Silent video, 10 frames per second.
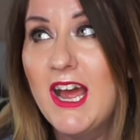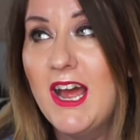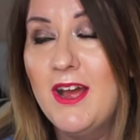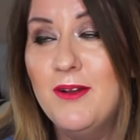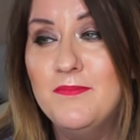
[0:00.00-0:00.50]

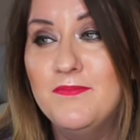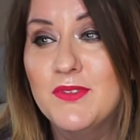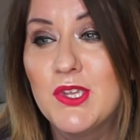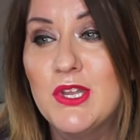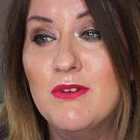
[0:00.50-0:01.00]

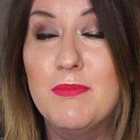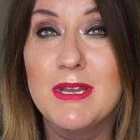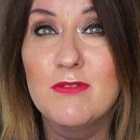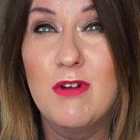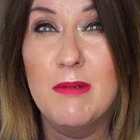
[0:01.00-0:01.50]
you know, it
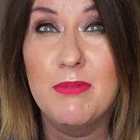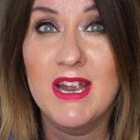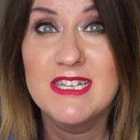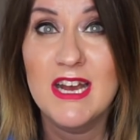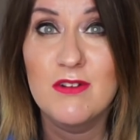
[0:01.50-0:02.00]
being quite
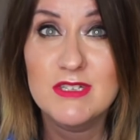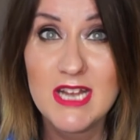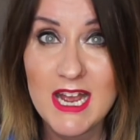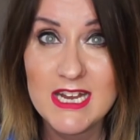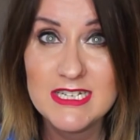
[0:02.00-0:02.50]
bright
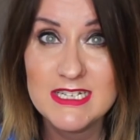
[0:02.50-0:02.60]
outside